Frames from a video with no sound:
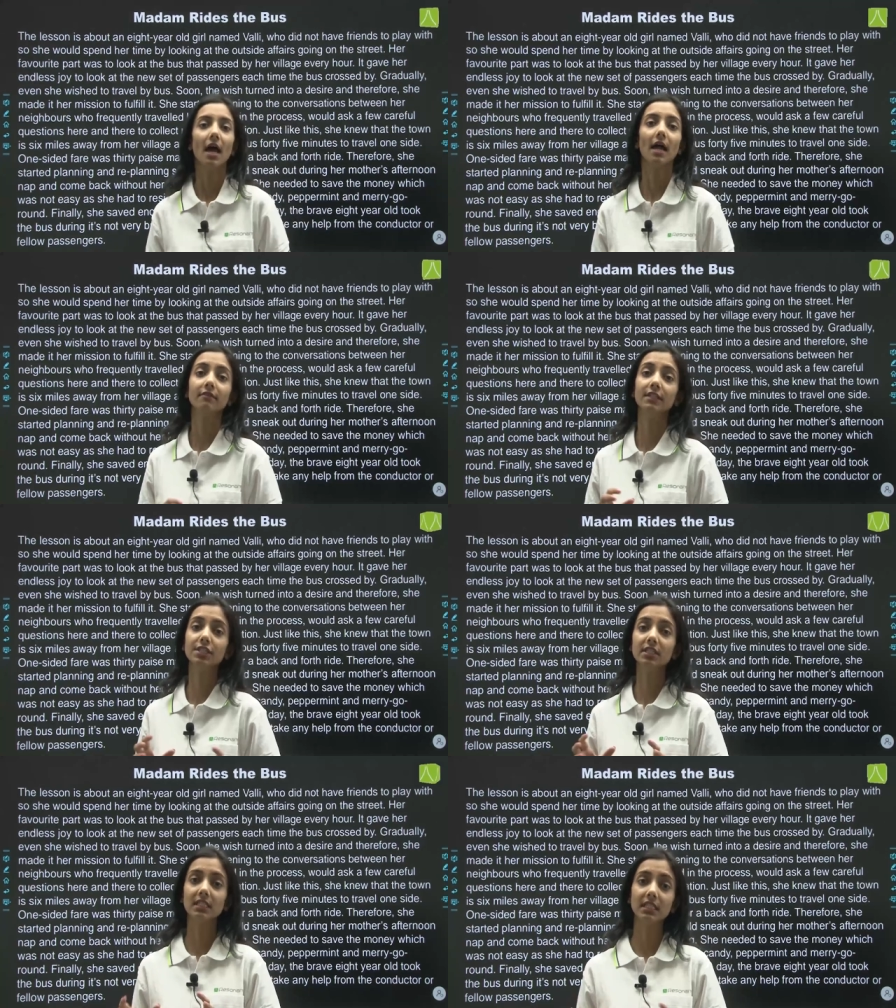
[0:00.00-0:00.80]
And when
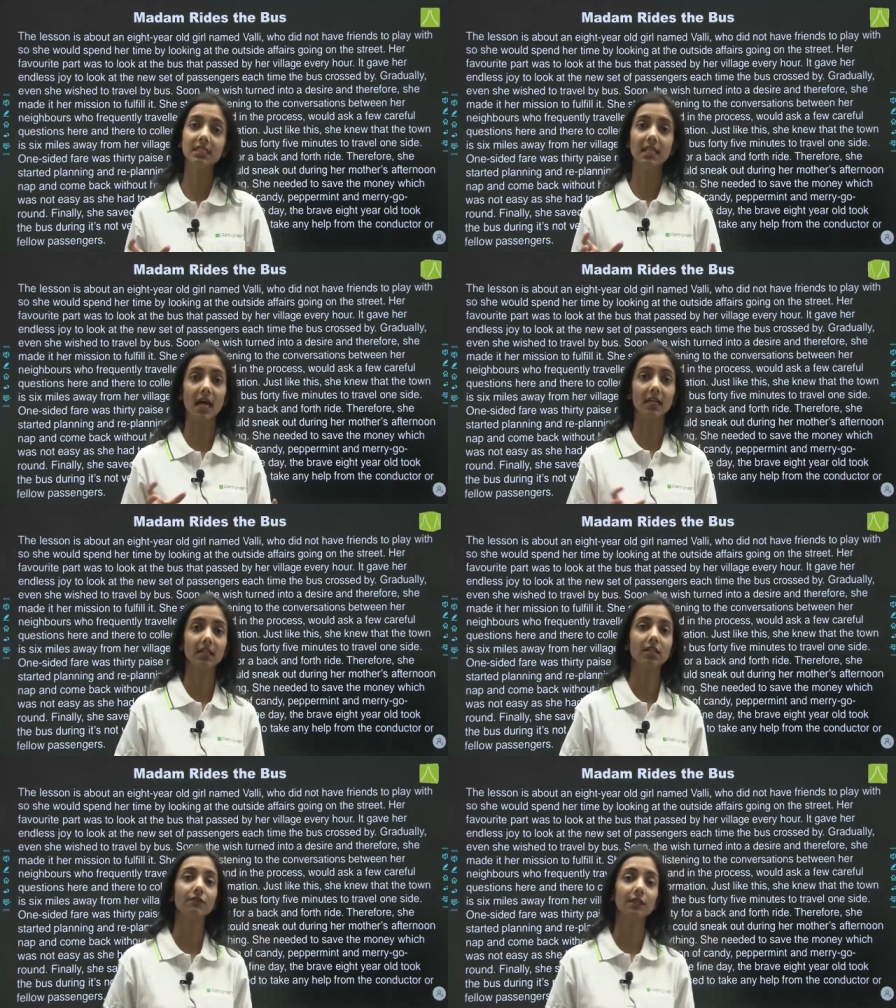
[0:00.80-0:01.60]
she sees that,
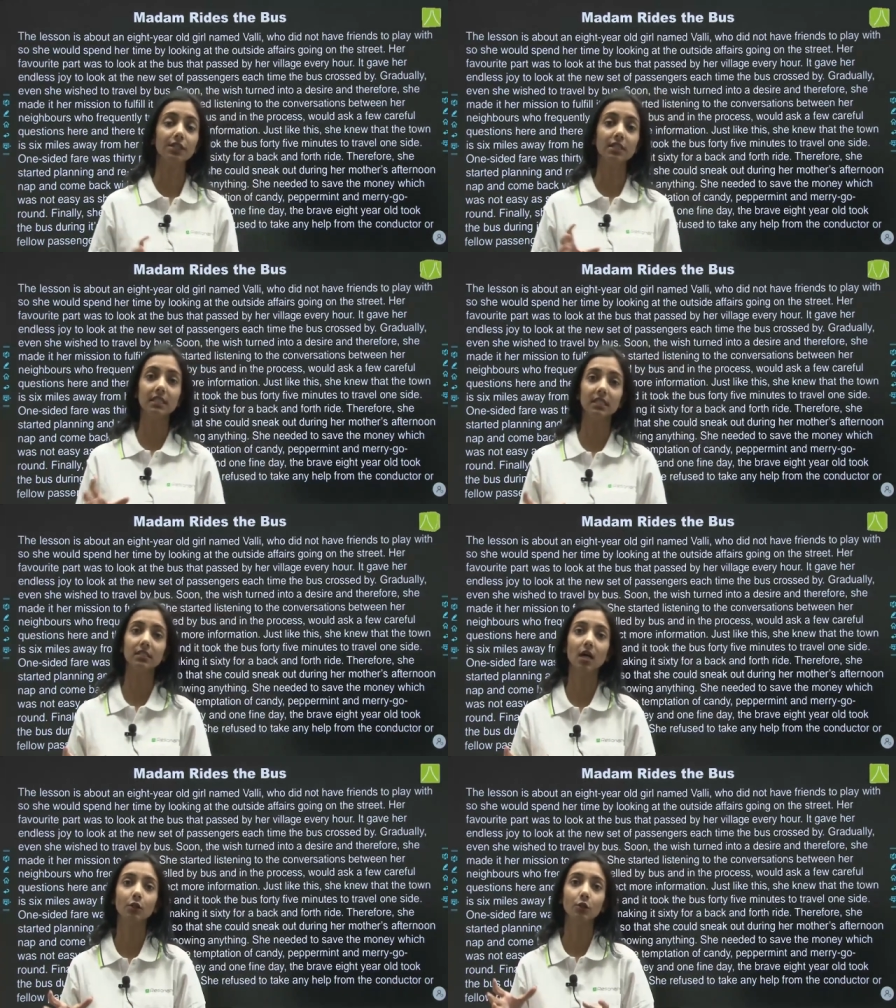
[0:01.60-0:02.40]
when she
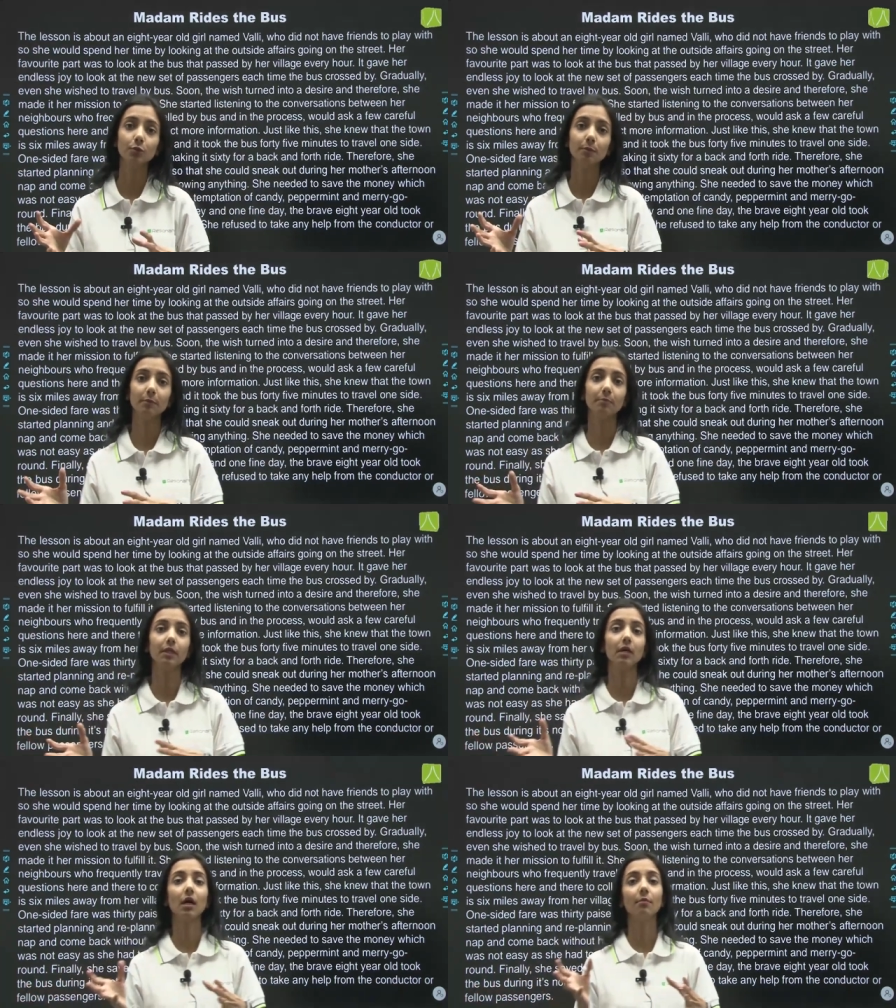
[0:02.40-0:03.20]
sees those
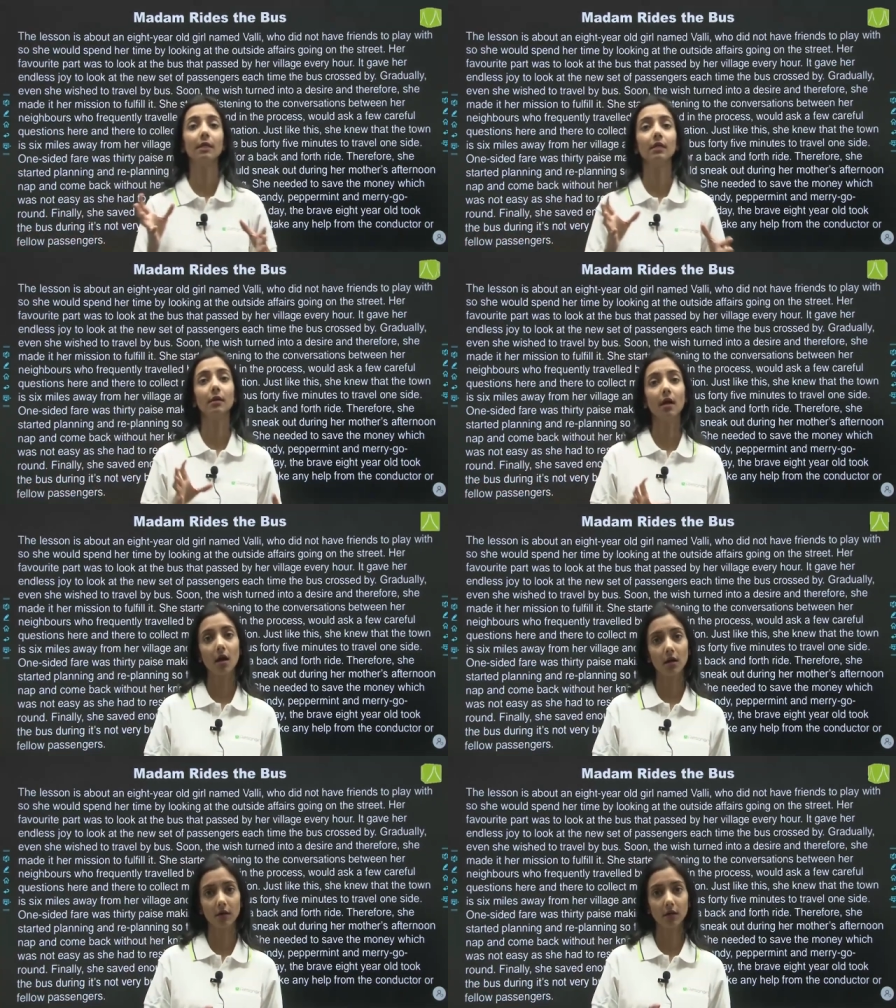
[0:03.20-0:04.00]
people coming
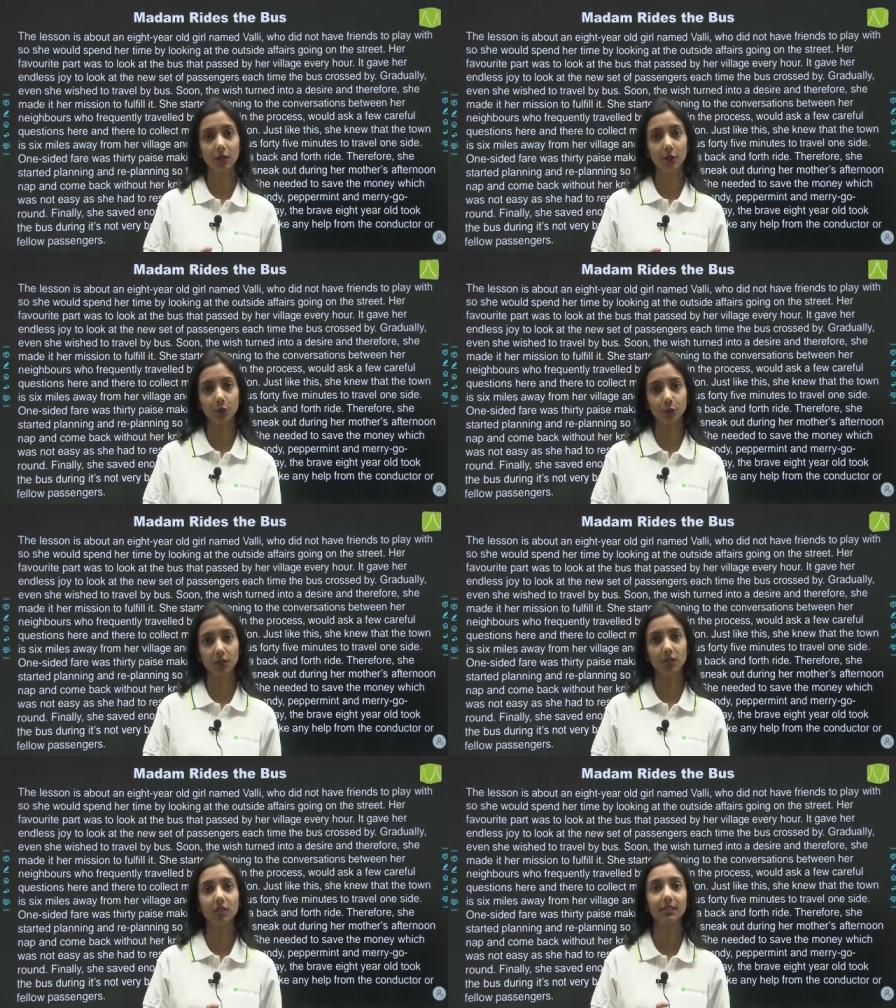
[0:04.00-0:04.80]
uh, to
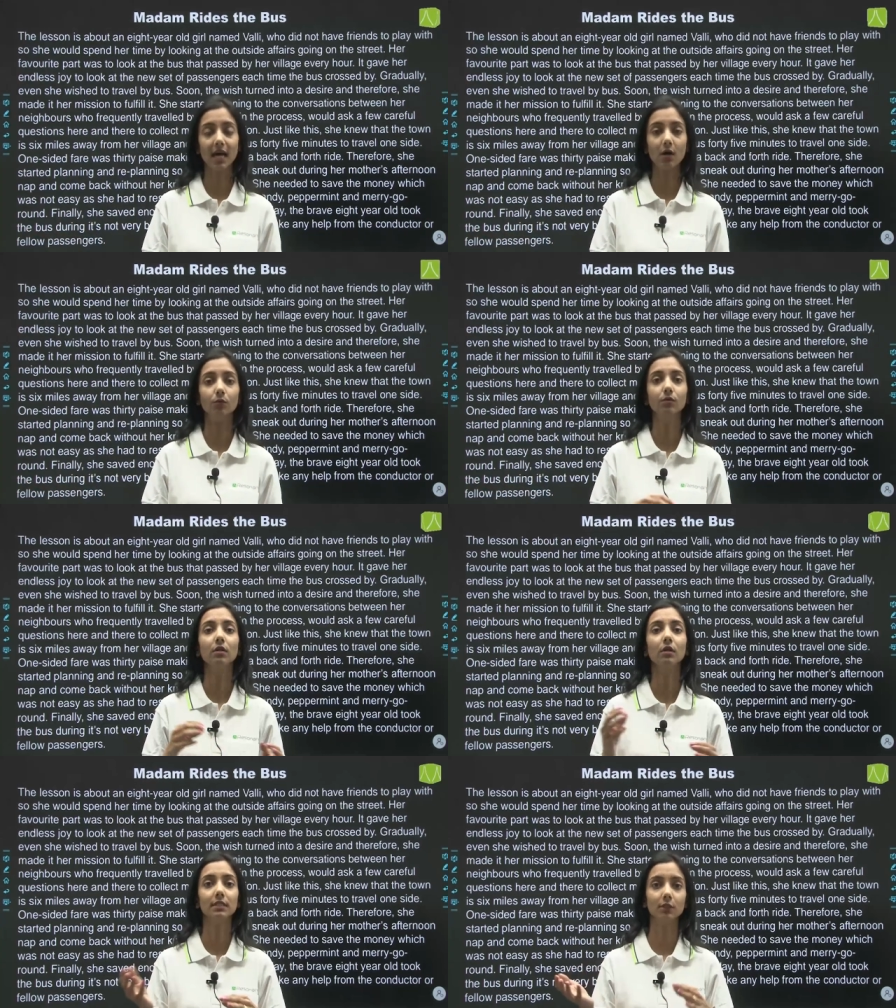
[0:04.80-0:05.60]
the town
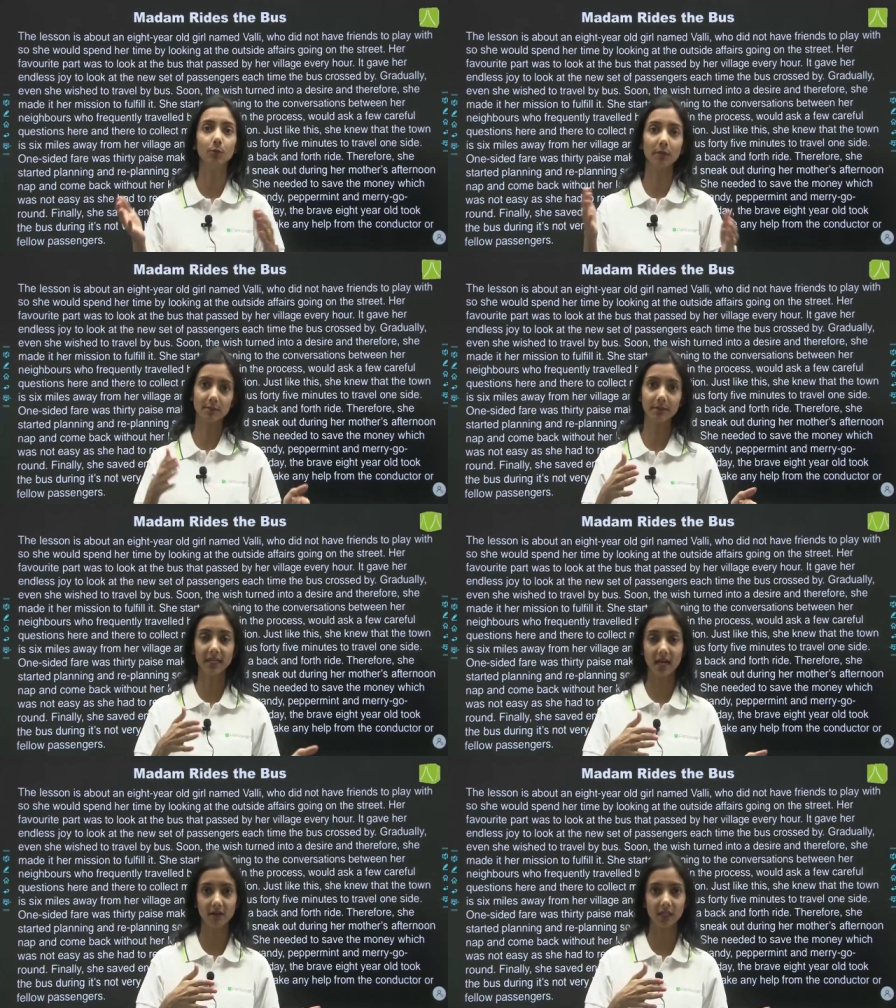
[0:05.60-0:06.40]
jo bus
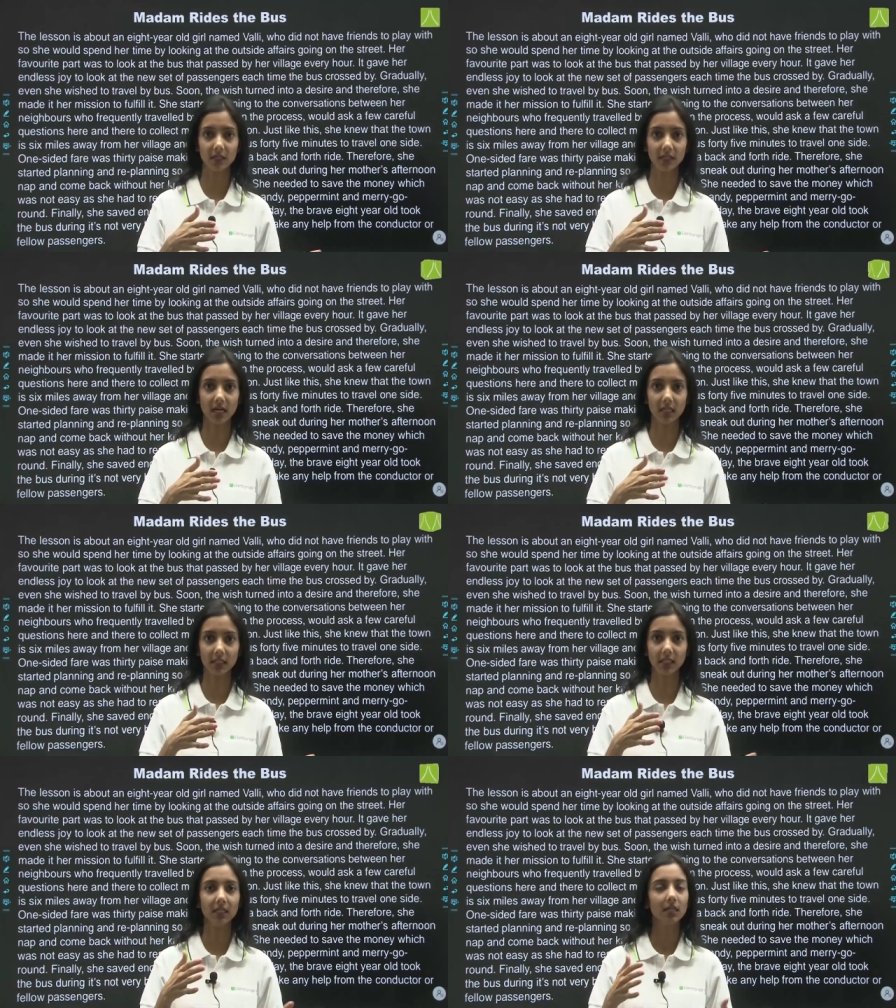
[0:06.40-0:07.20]
mein travel karke
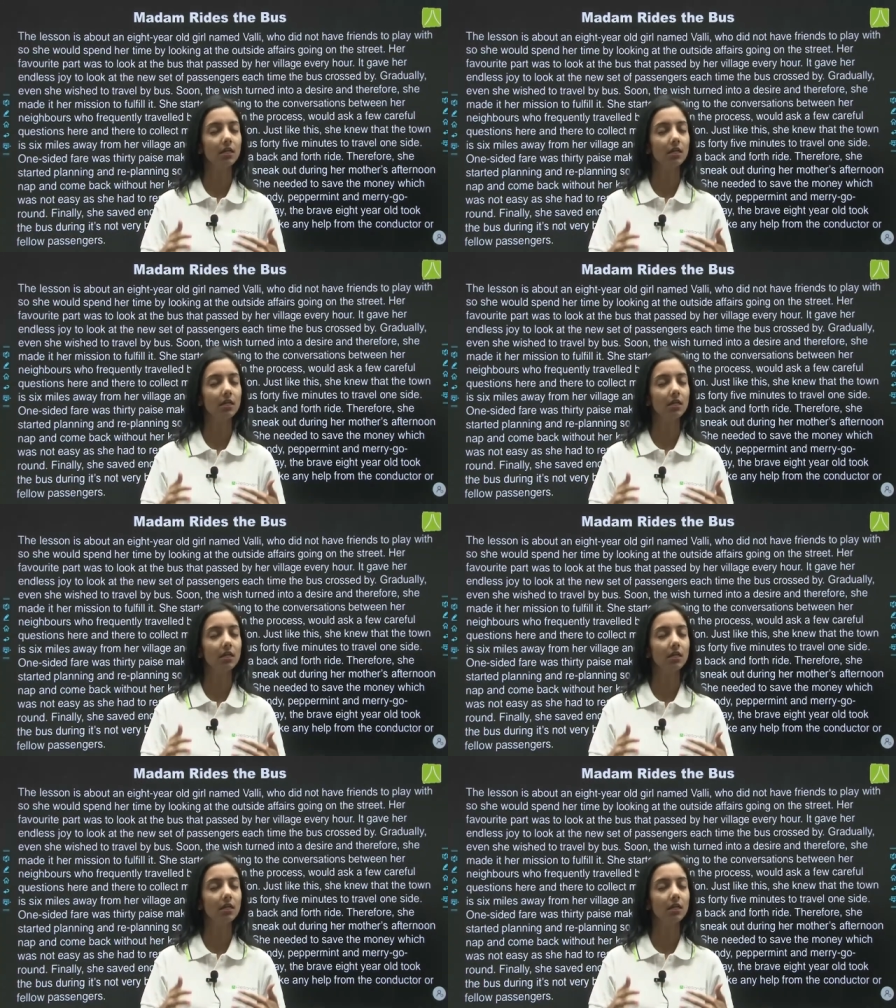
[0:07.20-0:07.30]
aate hain,